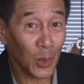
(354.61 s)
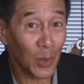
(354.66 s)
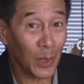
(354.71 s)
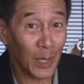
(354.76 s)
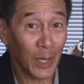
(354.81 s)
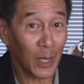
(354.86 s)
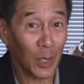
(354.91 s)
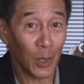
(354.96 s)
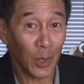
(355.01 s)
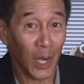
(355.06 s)

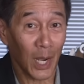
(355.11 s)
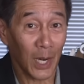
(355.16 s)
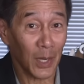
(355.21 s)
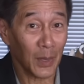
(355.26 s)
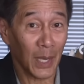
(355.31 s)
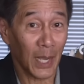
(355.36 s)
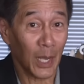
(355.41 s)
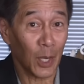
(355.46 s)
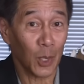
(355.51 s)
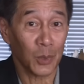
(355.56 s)
They are not in
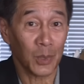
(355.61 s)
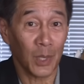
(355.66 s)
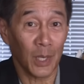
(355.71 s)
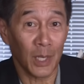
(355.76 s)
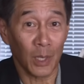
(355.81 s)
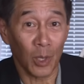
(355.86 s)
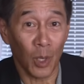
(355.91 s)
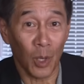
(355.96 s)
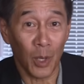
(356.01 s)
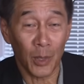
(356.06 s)
the house
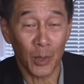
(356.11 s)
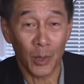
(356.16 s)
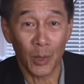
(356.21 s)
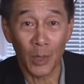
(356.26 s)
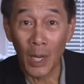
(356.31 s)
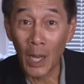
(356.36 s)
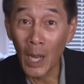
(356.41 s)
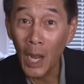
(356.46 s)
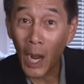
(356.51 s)
any longer.